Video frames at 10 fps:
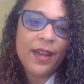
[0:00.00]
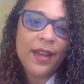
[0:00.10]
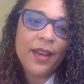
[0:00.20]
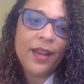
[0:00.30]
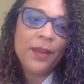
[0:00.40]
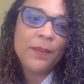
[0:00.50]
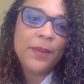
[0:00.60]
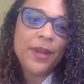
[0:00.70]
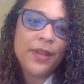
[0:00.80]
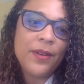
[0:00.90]

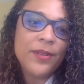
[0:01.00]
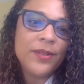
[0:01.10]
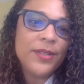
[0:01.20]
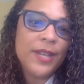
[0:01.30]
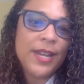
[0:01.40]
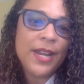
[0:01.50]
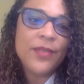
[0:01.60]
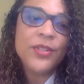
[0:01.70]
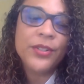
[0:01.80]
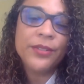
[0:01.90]
but also sending out
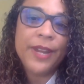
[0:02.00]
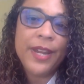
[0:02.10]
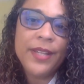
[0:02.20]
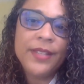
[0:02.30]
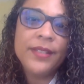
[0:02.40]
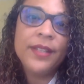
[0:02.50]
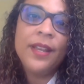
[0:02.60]
surveys